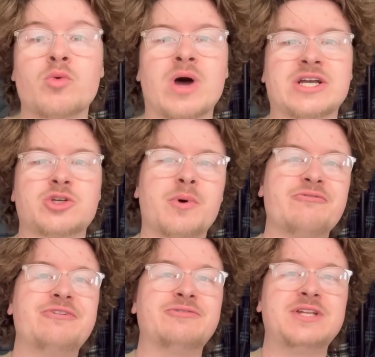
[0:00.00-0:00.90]
Right, so I'm on
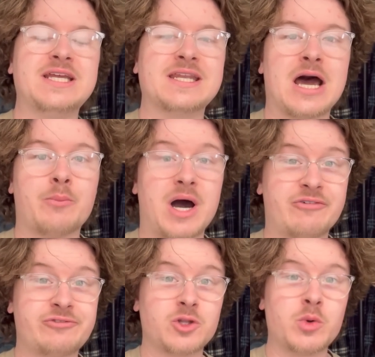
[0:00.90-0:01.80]
15 now, but I
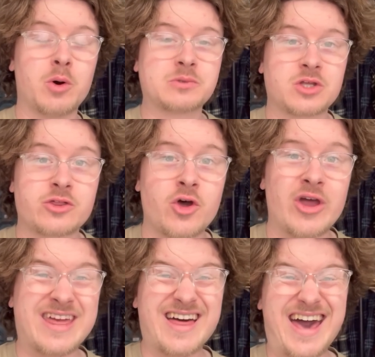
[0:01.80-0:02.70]
flew up to
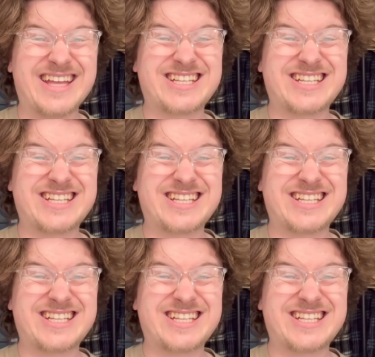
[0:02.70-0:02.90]
30. That